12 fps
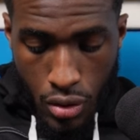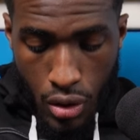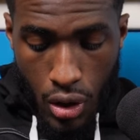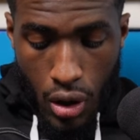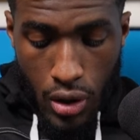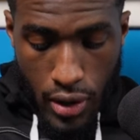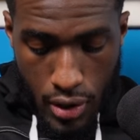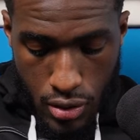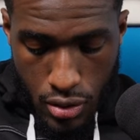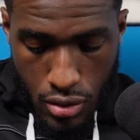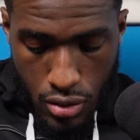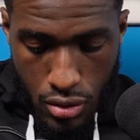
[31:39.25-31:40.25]
Uh,
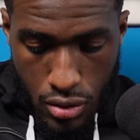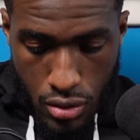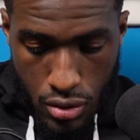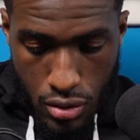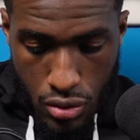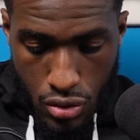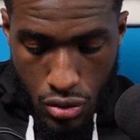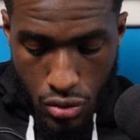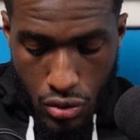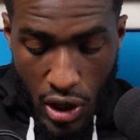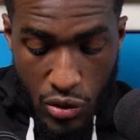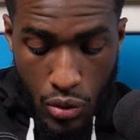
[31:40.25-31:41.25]
yes.
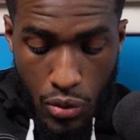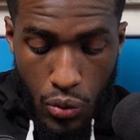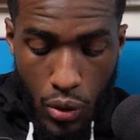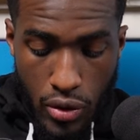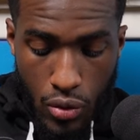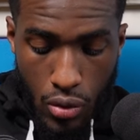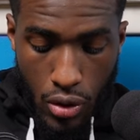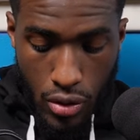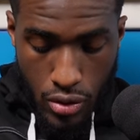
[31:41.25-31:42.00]
June, that's when we won the war.